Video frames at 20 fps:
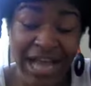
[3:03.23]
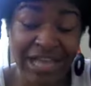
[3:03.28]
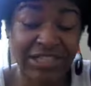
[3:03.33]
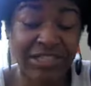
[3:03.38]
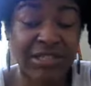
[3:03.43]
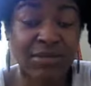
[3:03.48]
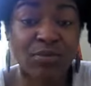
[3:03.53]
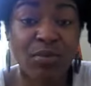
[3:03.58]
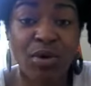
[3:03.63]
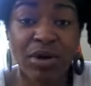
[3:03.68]

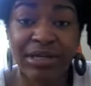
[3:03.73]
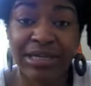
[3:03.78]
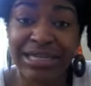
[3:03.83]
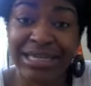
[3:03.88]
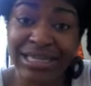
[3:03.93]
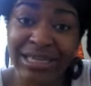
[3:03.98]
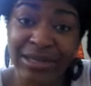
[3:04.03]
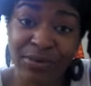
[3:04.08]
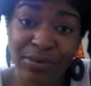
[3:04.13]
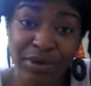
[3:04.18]
I just wanted
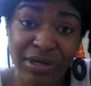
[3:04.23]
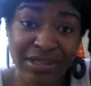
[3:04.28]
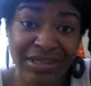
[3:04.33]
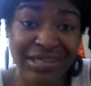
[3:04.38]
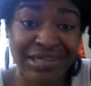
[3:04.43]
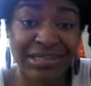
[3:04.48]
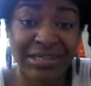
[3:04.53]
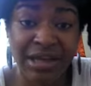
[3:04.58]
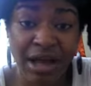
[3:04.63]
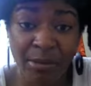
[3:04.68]
to get rid of
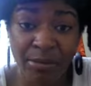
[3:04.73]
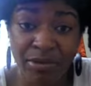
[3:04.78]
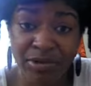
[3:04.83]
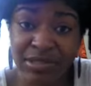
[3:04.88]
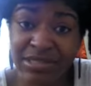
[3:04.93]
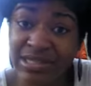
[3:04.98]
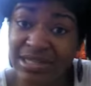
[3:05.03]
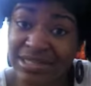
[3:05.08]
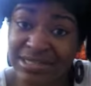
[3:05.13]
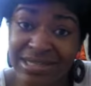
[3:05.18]
the
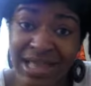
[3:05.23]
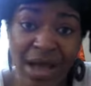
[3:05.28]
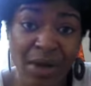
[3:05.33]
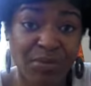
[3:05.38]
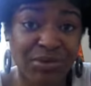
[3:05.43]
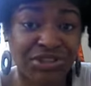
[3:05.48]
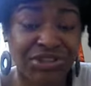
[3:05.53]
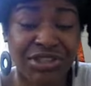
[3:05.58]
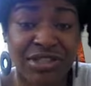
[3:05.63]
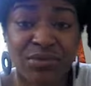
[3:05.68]
doubles because
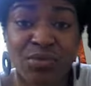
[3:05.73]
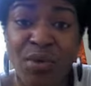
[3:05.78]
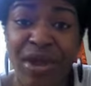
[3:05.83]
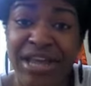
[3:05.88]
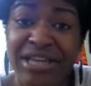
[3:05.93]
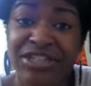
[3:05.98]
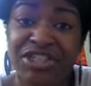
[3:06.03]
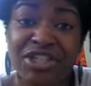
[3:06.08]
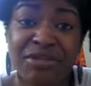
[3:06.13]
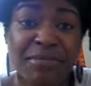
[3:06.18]
that was just
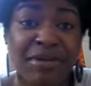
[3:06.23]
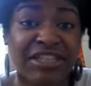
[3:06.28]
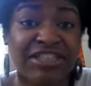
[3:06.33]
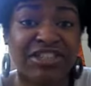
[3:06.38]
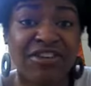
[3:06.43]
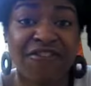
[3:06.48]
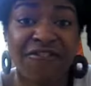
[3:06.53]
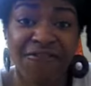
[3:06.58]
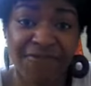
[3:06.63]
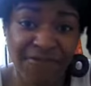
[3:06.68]
way too
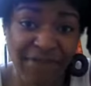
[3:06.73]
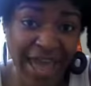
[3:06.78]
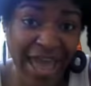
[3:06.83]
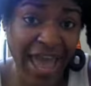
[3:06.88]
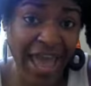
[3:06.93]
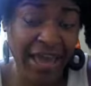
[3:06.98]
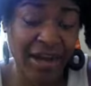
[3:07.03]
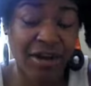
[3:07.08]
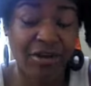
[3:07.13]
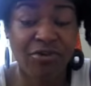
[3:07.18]
much of
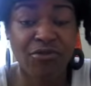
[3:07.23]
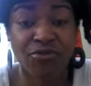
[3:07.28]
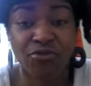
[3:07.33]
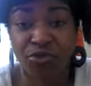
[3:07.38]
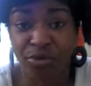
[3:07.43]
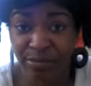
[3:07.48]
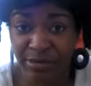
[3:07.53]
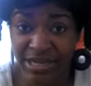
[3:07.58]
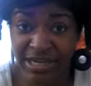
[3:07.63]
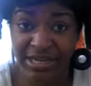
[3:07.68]
fat
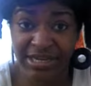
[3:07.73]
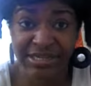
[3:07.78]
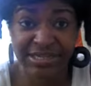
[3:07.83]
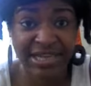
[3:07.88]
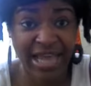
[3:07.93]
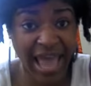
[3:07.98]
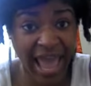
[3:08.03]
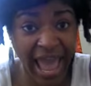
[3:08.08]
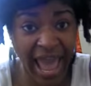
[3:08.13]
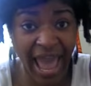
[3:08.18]
for me
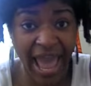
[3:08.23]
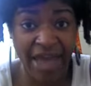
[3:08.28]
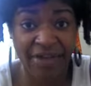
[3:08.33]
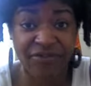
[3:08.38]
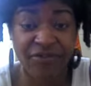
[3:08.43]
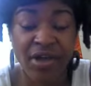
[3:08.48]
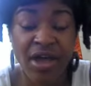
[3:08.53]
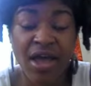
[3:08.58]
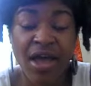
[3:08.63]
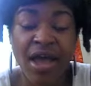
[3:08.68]
to
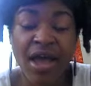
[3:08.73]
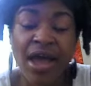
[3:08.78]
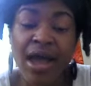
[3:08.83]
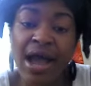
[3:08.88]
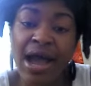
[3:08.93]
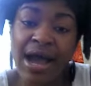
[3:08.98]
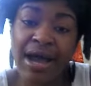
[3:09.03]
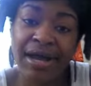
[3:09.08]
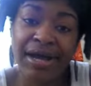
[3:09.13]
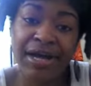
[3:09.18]
have.
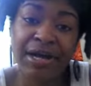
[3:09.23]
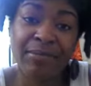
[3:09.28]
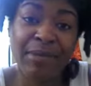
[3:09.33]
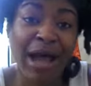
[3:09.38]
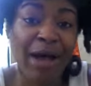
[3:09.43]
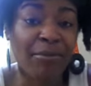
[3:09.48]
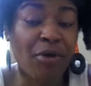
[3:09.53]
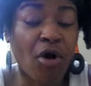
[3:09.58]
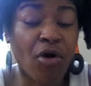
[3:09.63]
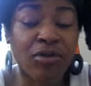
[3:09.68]
Um,
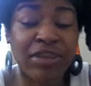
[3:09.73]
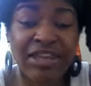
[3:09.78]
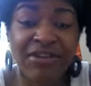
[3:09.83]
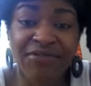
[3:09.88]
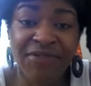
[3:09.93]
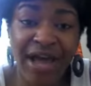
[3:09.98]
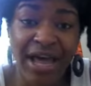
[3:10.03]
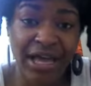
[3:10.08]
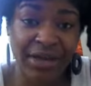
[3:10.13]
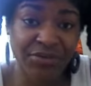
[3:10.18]
I'm only
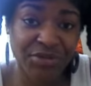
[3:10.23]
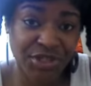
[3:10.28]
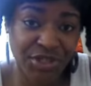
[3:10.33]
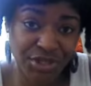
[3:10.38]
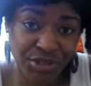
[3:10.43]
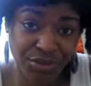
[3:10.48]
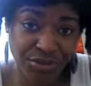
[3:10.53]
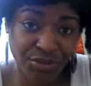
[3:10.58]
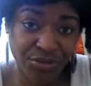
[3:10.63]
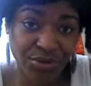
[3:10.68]

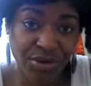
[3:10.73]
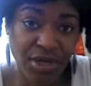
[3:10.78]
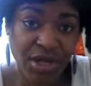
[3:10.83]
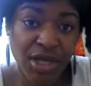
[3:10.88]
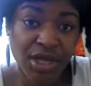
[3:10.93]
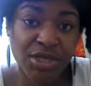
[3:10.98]
5'2".